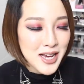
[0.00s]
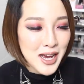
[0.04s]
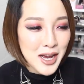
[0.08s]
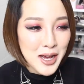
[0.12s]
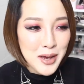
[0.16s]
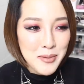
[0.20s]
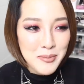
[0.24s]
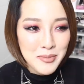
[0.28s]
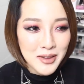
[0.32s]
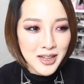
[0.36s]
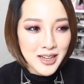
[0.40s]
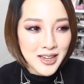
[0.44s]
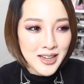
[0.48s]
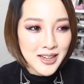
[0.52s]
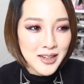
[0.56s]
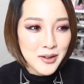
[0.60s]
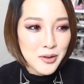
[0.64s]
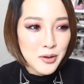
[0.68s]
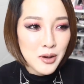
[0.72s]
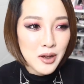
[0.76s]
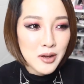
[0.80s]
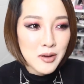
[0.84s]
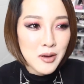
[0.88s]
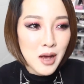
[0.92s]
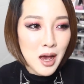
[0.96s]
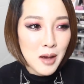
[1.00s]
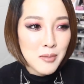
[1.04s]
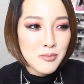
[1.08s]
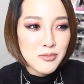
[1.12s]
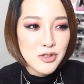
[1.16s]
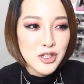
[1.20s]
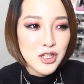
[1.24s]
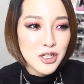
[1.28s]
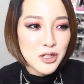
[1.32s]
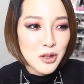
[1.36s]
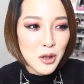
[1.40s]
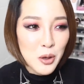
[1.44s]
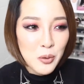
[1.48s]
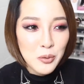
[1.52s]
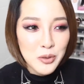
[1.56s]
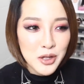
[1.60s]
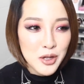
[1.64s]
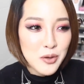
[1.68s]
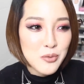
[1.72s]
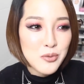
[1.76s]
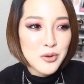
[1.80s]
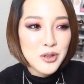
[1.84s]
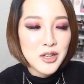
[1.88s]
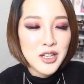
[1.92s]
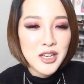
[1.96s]
I'm like I'm
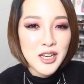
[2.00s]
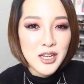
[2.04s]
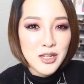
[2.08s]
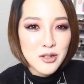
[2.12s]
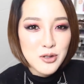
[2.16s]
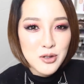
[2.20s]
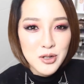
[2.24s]
slowly really